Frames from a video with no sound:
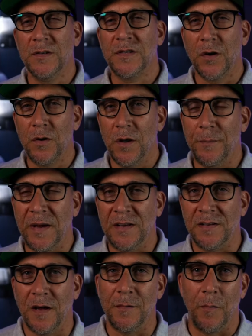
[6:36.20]
Those are going to be
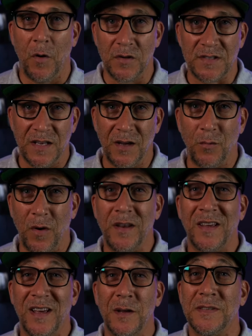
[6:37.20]
done mostly when
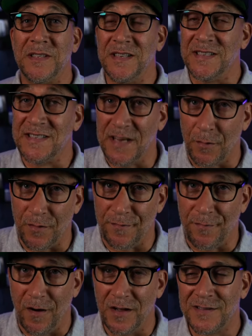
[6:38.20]
it comes to serif
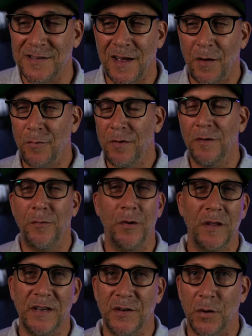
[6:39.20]
fonts. I
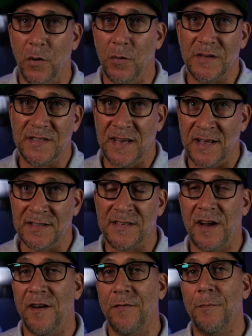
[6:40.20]
really do it with sans
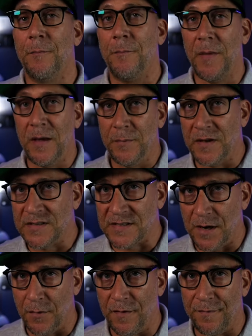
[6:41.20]
serif. Maybe a
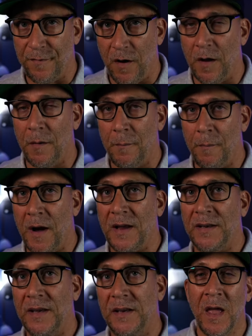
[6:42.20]
serif font
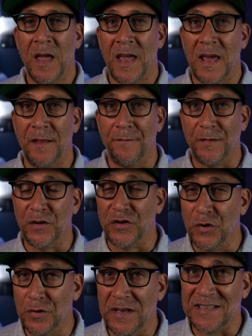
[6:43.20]
might need it. And if you
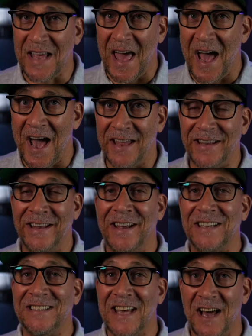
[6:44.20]
do need to add an
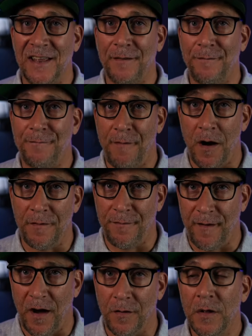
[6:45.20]
italic font
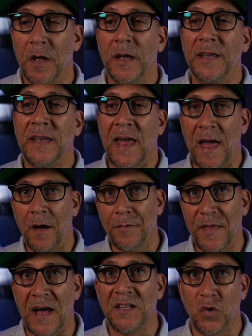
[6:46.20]
file,
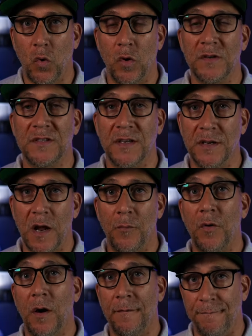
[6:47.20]
count that towards the
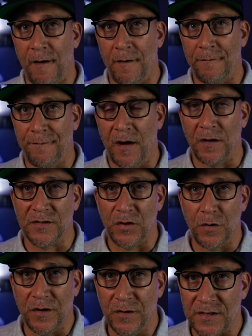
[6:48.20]
number of font files
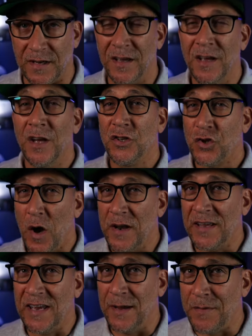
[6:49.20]
you're using. Try
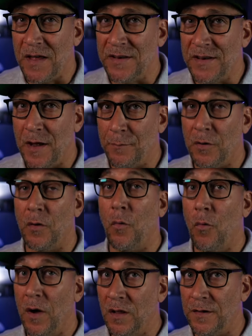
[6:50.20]
to keep that number
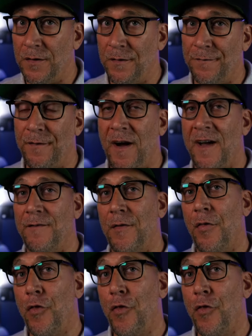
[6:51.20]
well under 5.